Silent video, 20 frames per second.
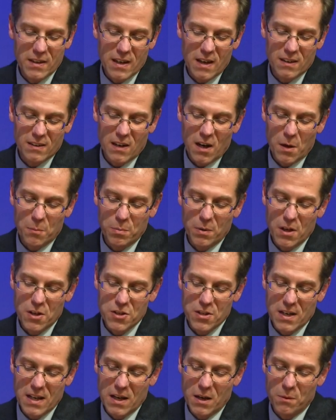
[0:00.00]
our
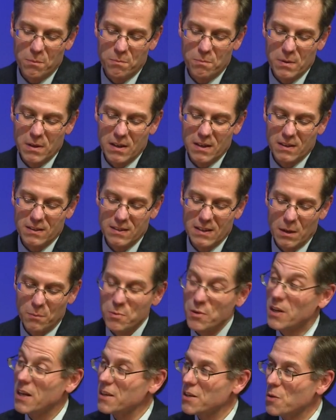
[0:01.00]
pleasure to help
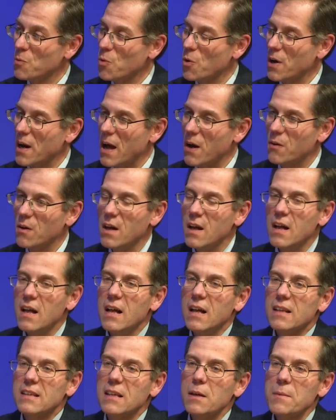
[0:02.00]
you get your word out.
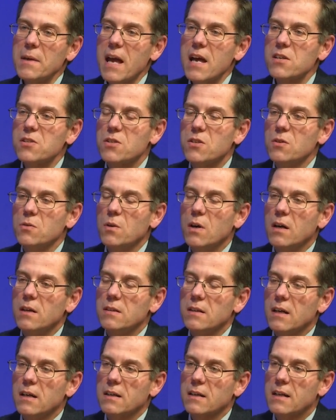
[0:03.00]
Let me ask you,
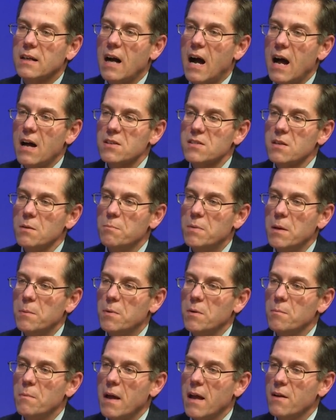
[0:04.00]
Kyle, some
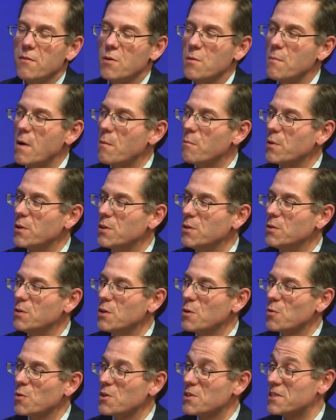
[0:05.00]
people may remember you.
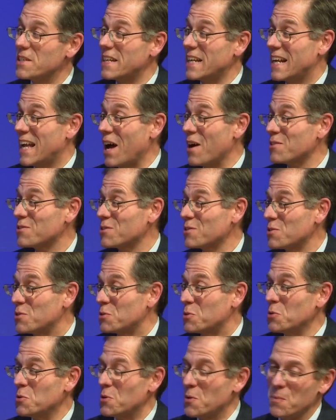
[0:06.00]
You were a city council,
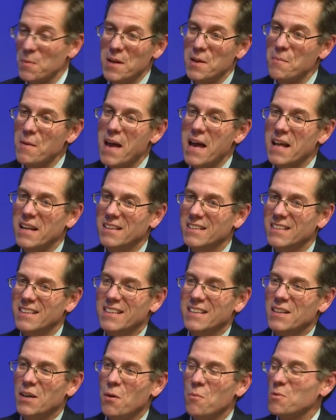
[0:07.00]
school committee man
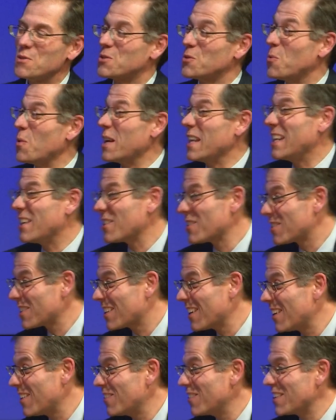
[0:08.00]
almost 20 years
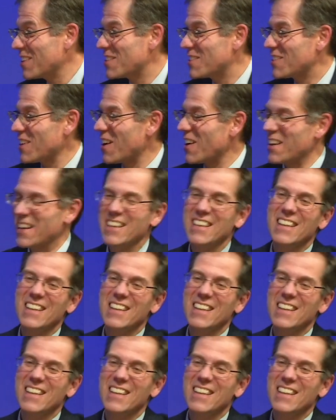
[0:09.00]
ago when you started.